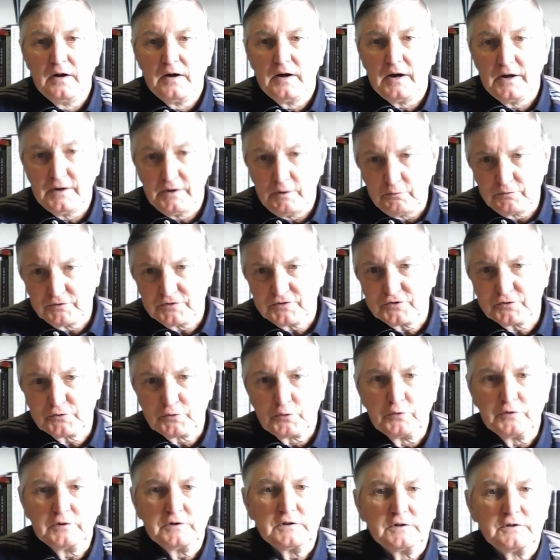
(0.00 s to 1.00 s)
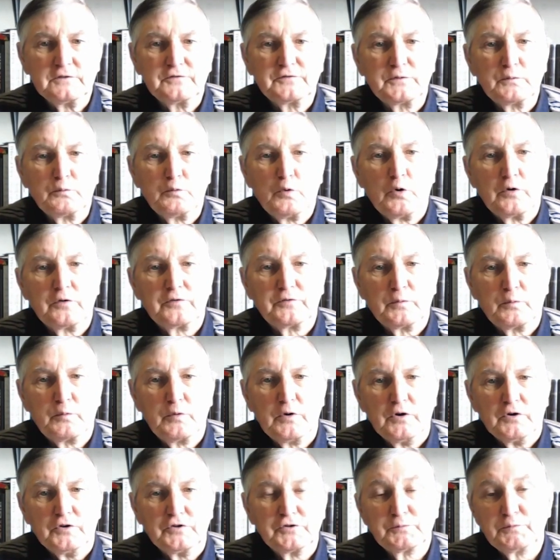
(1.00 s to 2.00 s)
I know the story of The War of the
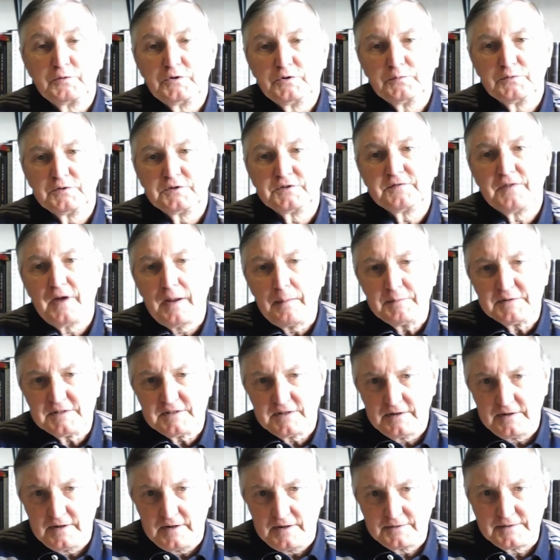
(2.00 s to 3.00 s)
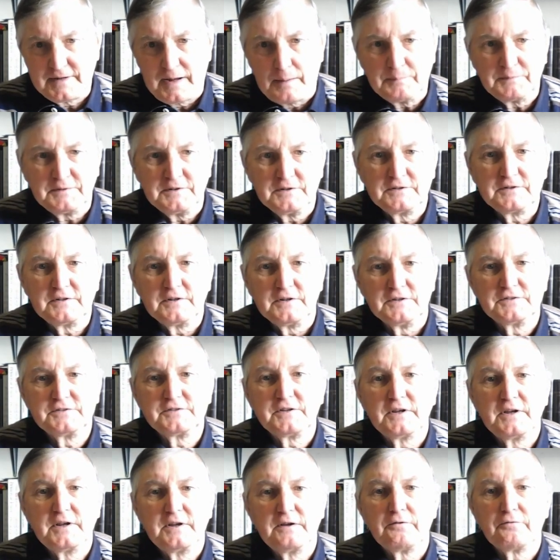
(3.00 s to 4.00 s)
Worlds, which was famously adapted as
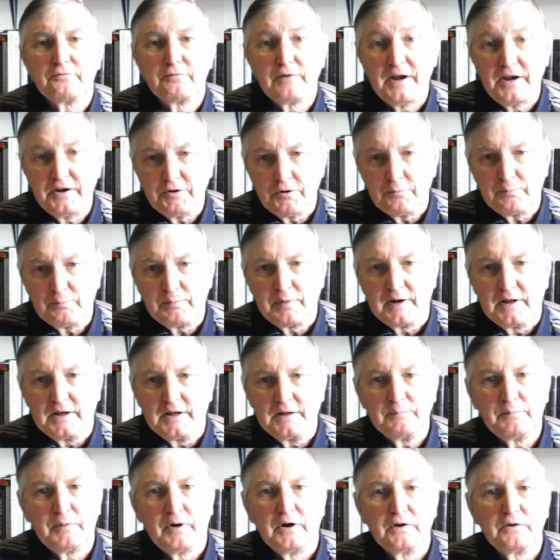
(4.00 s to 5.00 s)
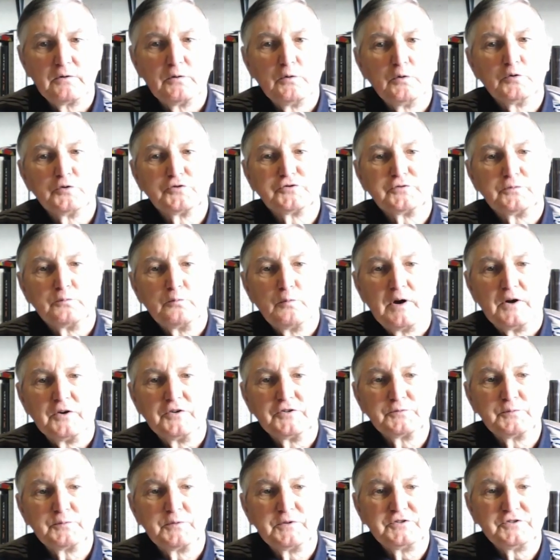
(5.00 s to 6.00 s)
a radio play by Orson
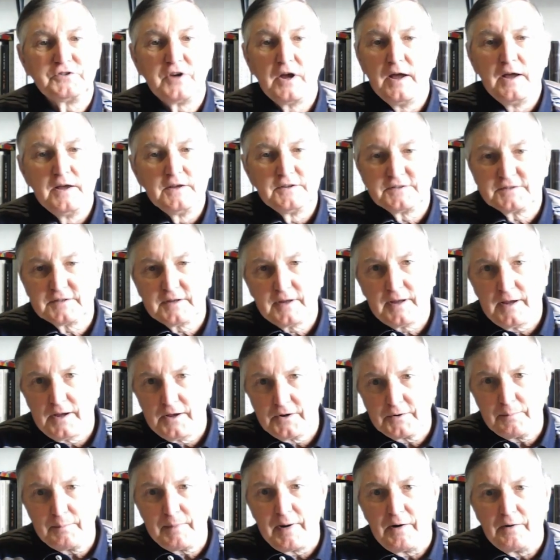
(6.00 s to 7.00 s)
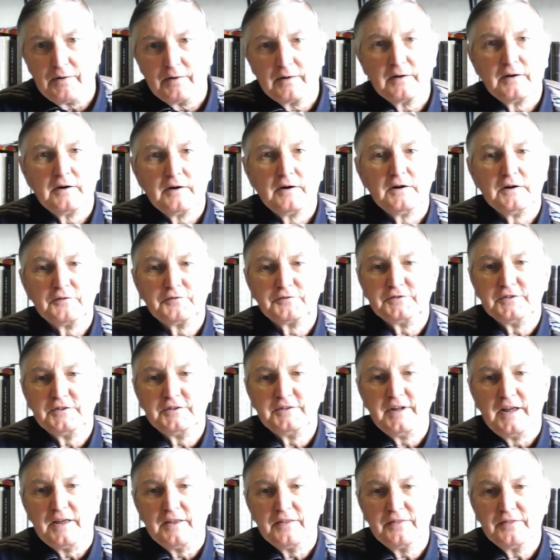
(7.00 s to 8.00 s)
Welles, which scared America half to
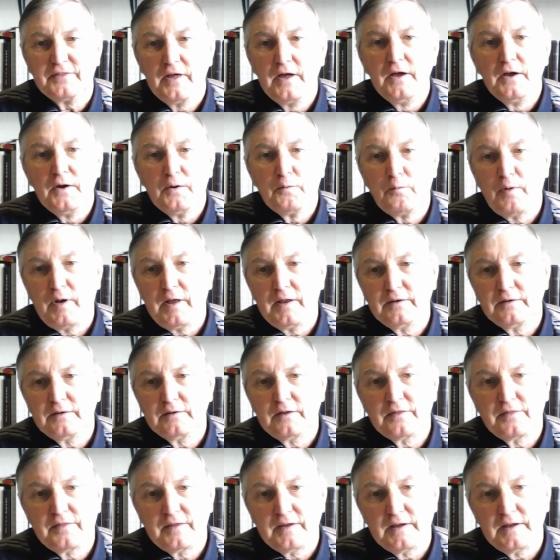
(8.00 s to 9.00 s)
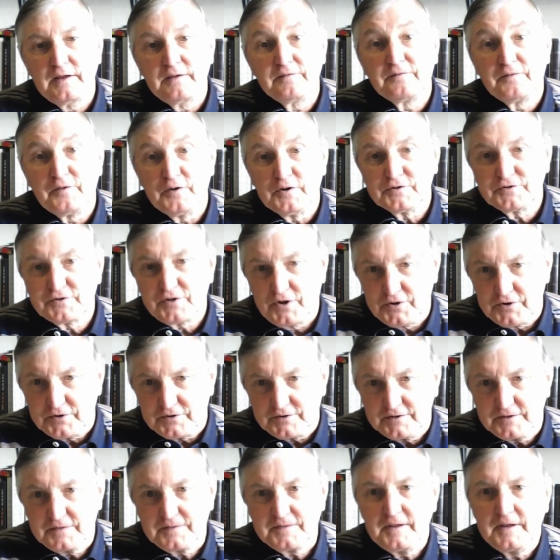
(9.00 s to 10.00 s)
death when they first
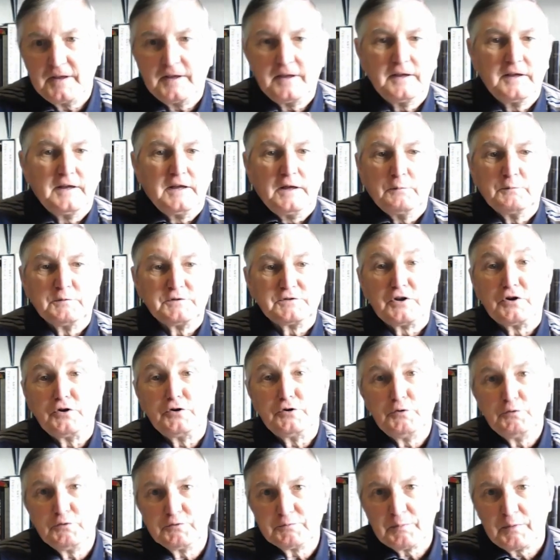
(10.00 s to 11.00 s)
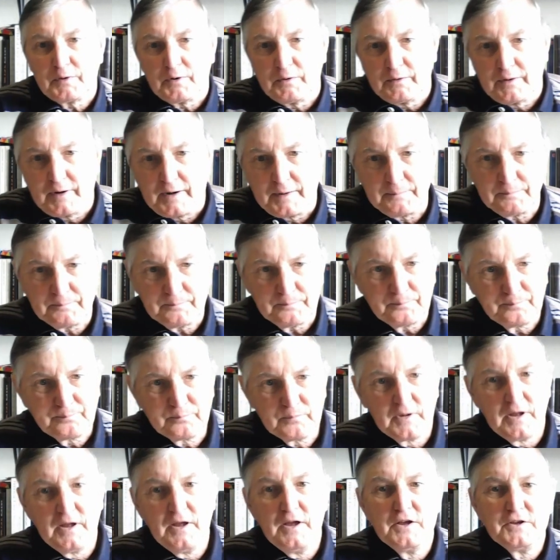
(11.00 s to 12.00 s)
heard it, thinking it was a news program.
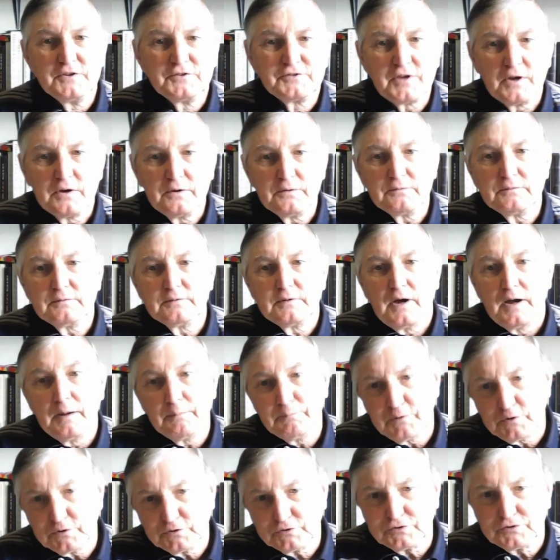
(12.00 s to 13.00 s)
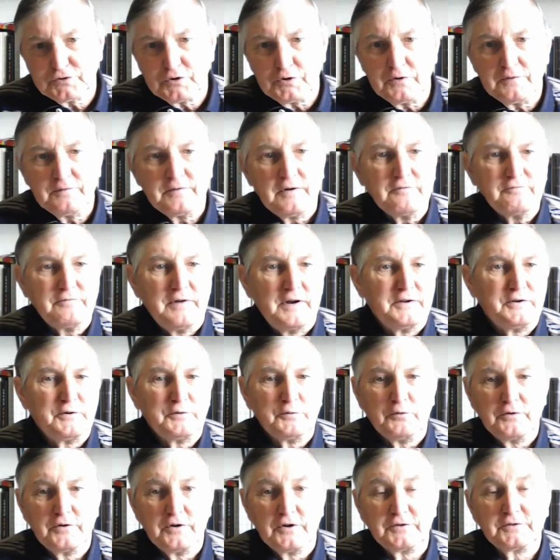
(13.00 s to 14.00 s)
So I'm not sure if I've read it
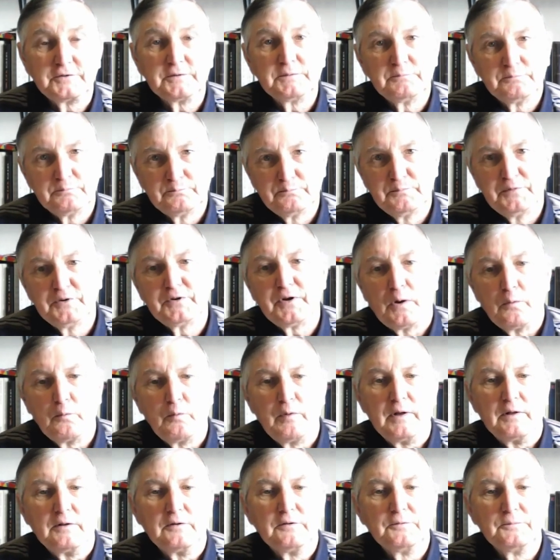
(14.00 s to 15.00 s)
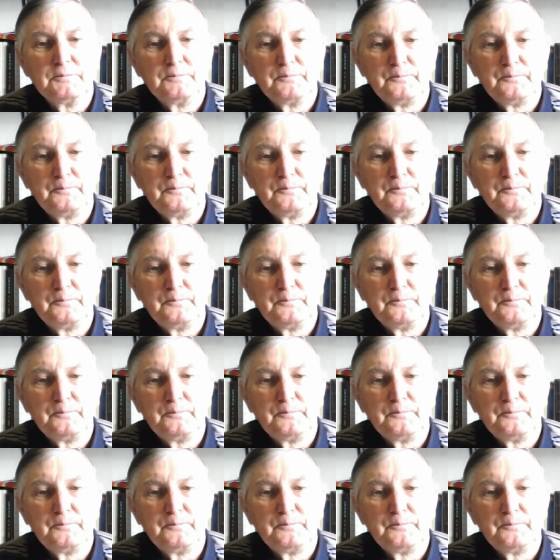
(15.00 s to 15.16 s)
or not, but I will.